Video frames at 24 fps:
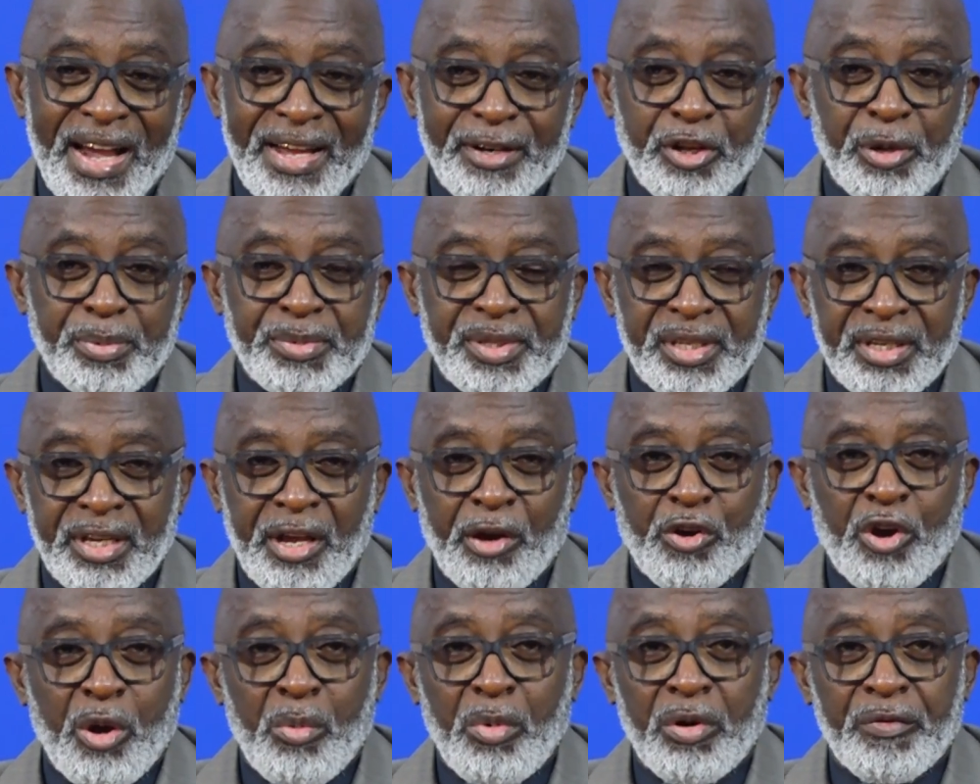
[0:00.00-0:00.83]
adopting
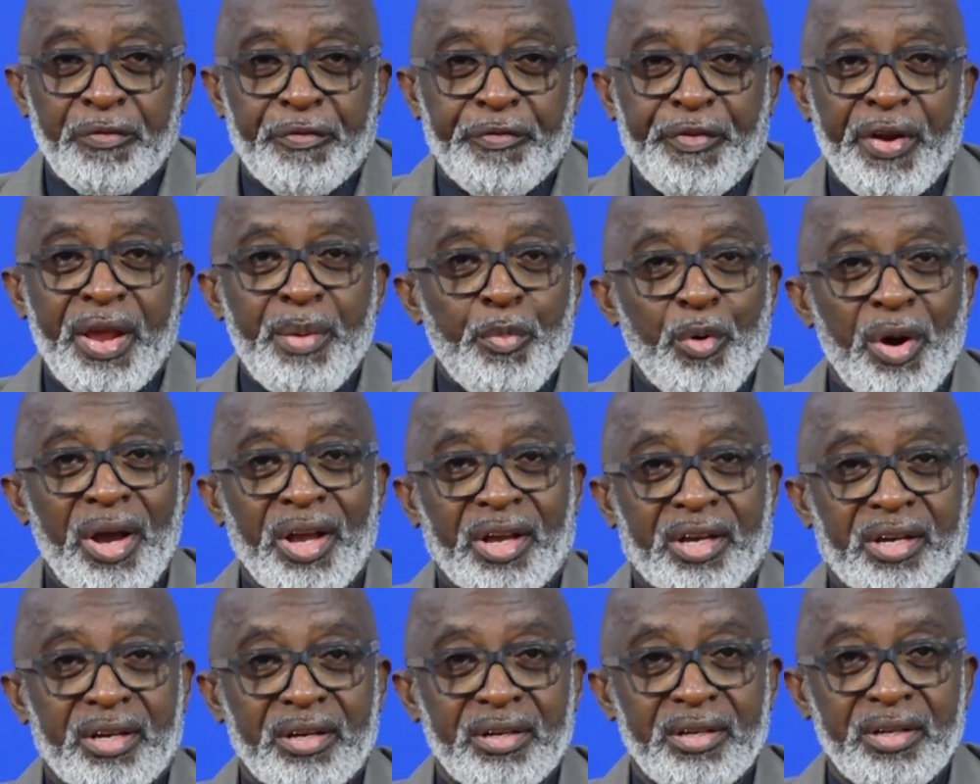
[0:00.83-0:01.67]
a common
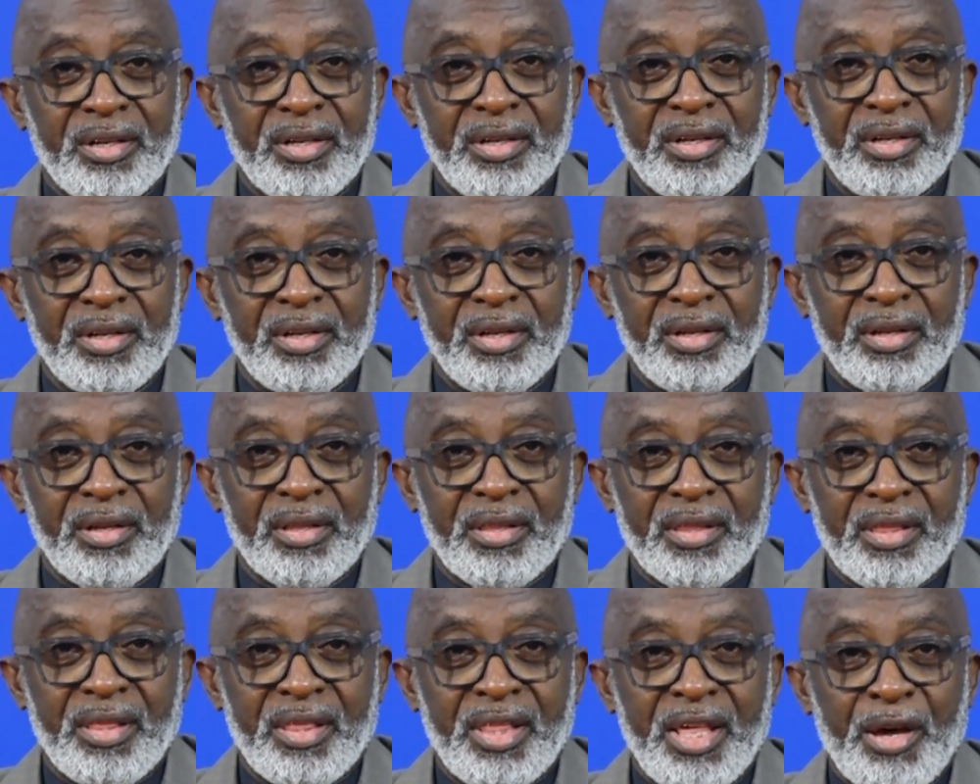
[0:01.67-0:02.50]
framework
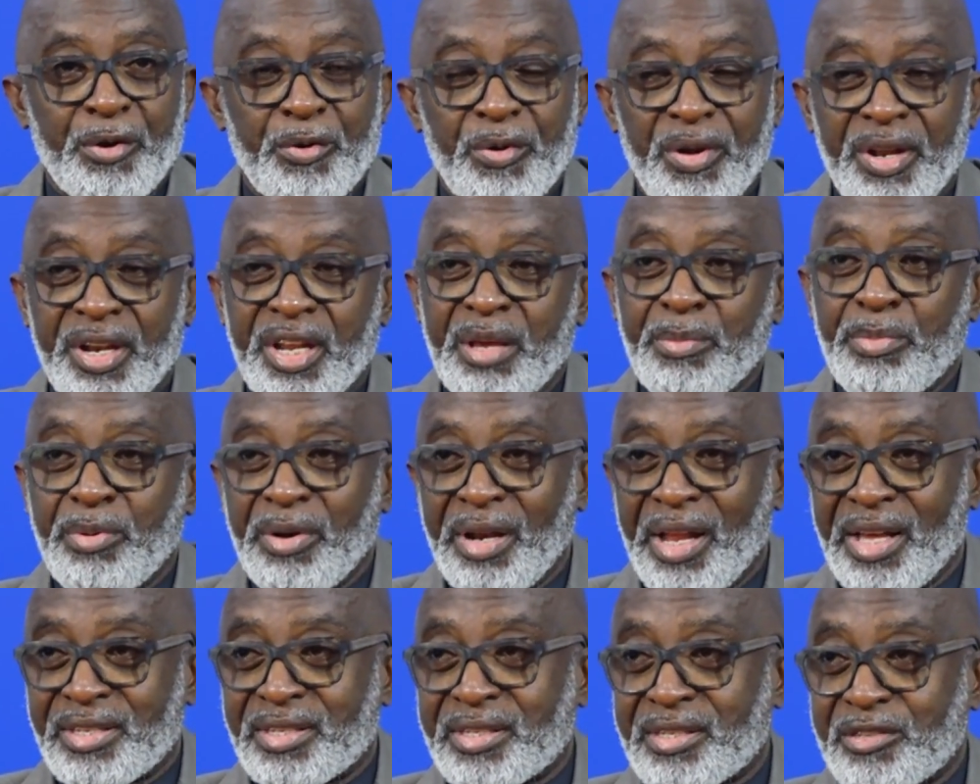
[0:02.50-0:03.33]
that will
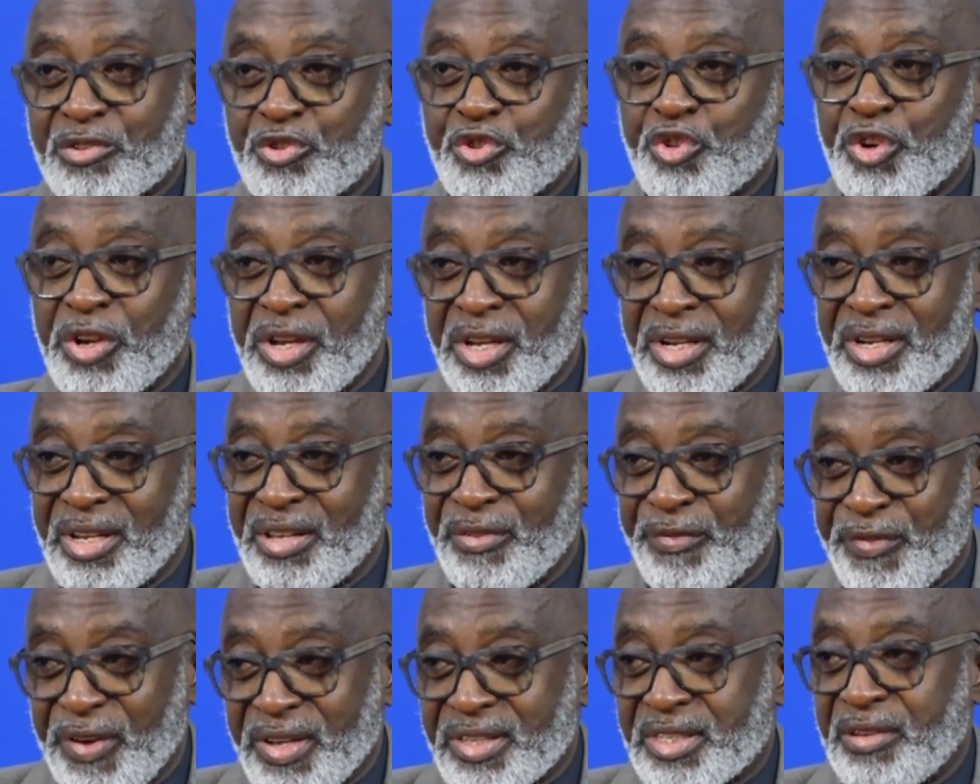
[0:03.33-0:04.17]
enable us trade
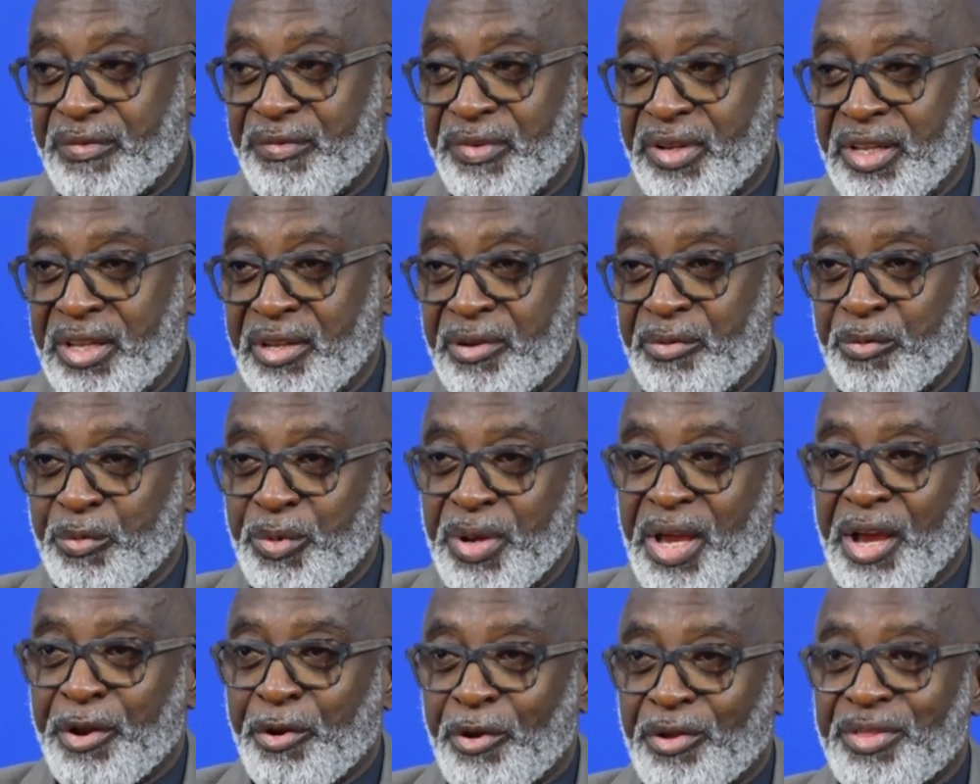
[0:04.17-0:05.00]
effectively.
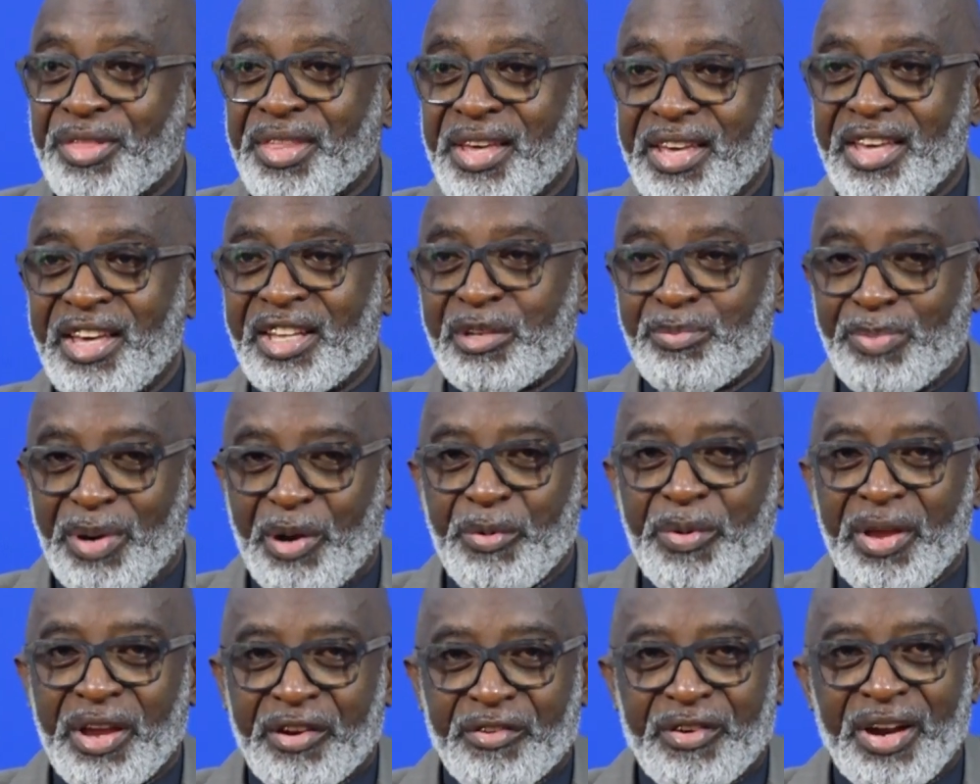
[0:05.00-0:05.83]
We are not there yet,
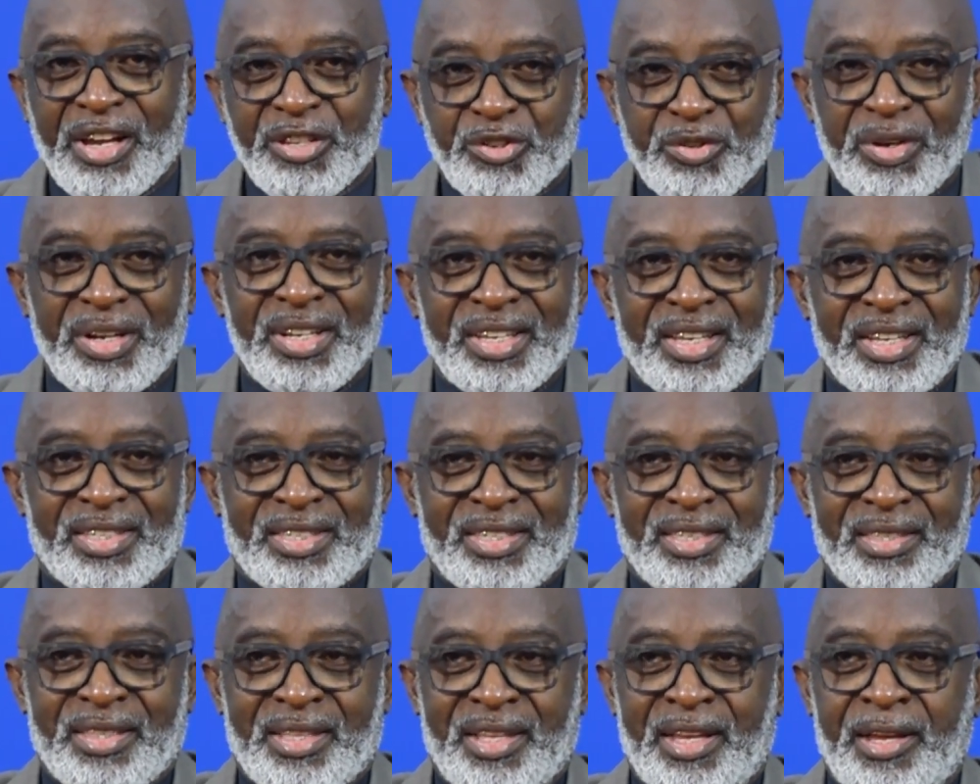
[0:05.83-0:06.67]
but we are gradually
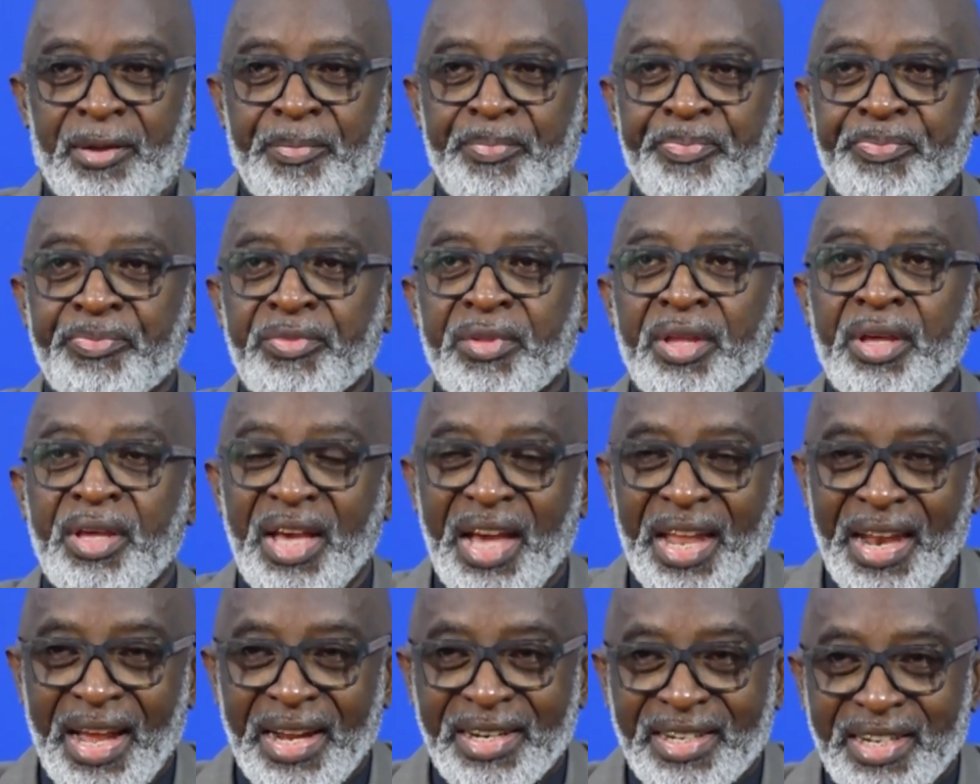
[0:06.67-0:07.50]
getting there.
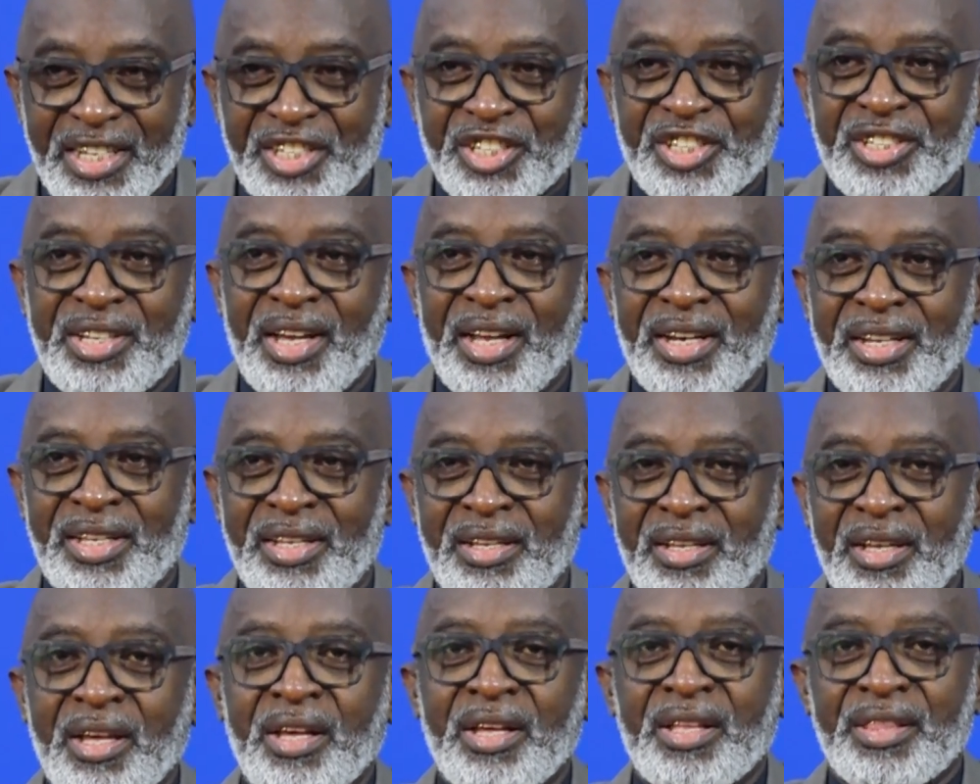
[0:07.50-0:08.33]
And
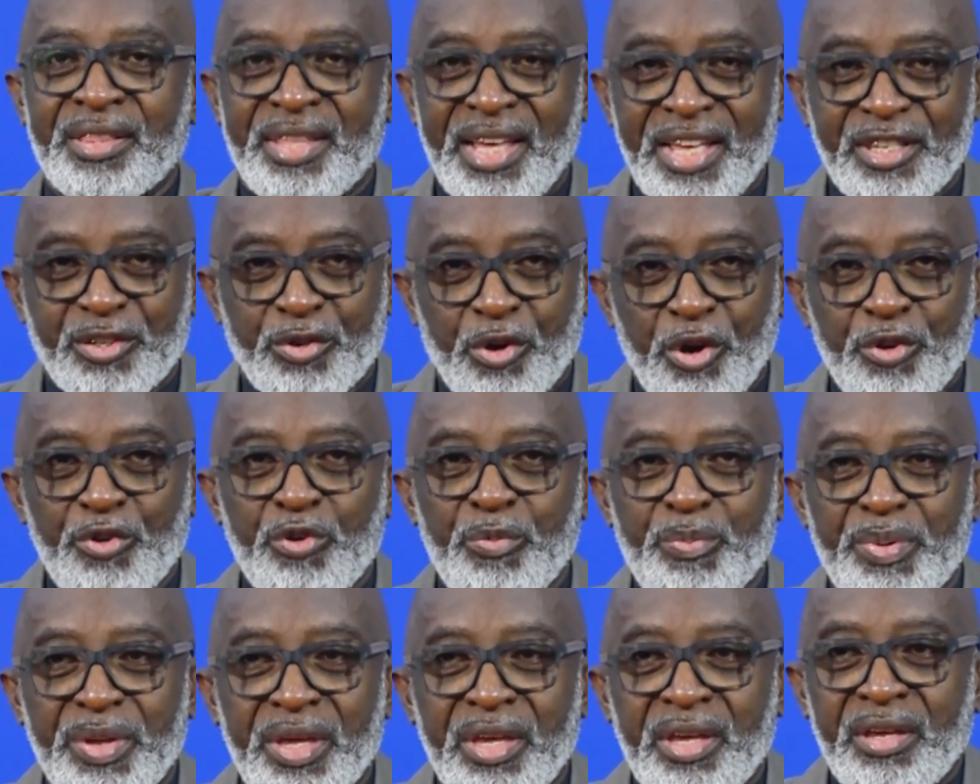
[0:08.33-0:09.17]
additionally, there's going to
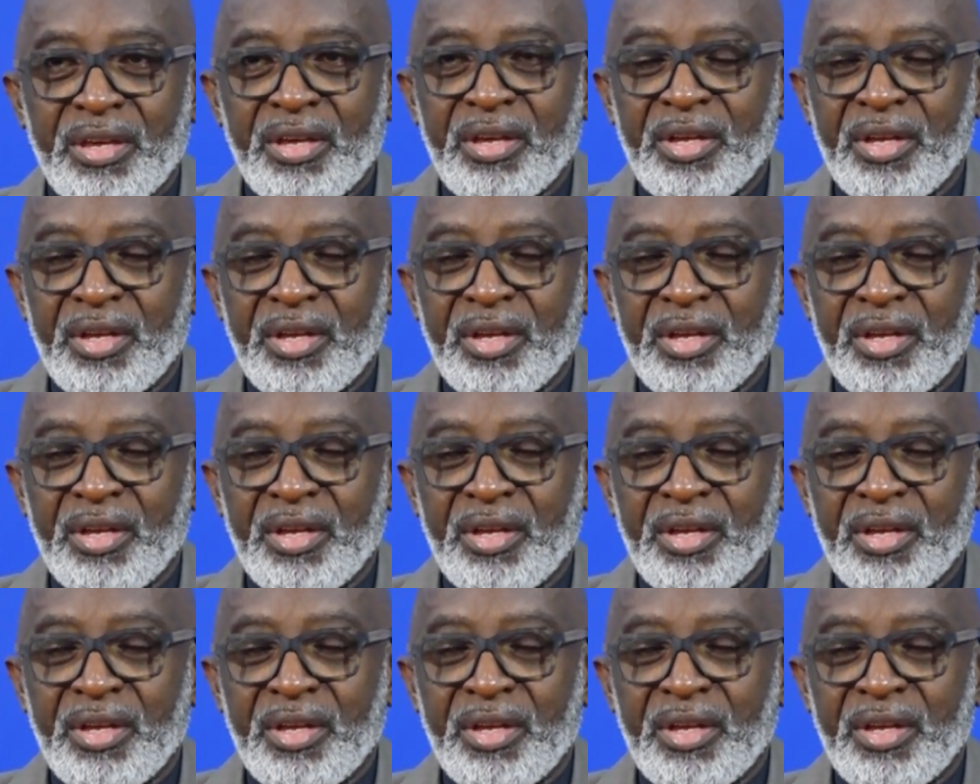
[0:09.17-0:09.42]
be